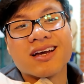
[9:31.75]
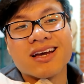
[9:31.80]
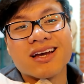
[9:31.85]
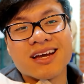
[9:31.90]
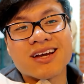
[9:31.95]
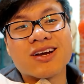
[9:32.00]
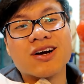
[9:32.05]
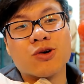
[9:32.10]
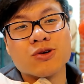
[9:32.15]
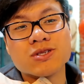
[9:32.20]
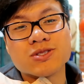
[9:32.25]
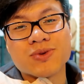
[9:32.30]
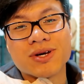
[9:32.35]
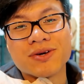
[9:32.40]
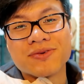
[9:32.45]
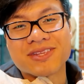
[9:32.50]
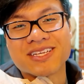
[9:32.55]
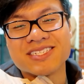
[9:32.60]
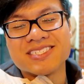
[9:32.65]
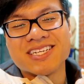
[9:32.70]
it goes
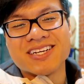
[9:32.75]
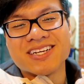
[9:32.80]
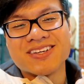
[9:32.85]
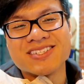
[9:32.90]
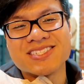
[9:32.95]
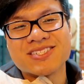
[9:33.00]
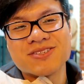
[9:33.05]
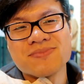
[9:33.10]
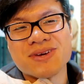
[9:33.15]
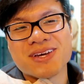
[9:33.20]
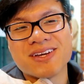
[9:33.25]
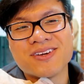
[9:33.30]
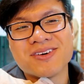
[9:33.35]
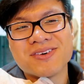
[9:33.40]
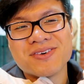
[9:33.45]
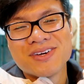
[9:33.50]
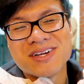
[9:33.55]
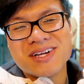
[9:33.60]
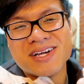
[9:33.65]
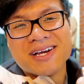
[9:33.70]
well with the cherry
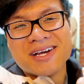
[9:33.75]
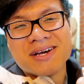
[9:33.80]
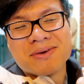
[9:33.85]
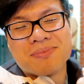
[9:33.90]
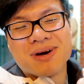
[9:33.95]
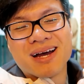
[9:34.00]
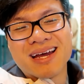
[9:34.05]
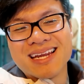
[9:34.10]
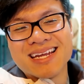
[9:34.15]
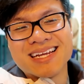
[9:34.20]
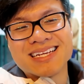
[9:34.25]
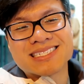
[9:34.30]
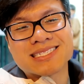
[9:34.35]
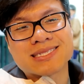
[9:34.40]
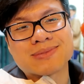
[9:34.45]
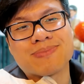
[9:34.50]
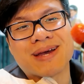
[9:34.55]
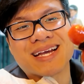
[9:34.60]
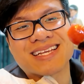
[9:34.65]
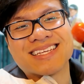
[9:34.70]
tomato, but I didn't
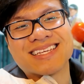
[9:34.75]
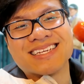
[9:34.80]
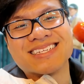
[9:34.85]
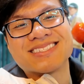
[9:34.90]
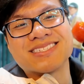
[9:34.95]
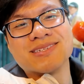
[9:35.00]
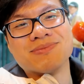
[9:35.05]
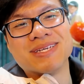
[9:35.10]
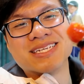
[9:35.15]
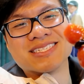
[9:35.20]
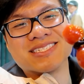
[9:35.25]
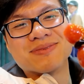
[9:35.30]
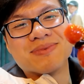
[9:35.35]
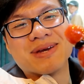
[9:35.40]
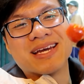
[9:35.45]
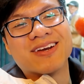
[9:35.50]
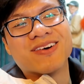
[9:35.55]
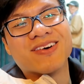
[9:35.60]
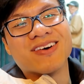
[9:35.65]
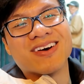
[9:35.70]
expect it to be a
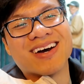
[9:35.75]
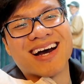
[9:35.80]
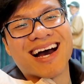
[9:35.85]
tomato.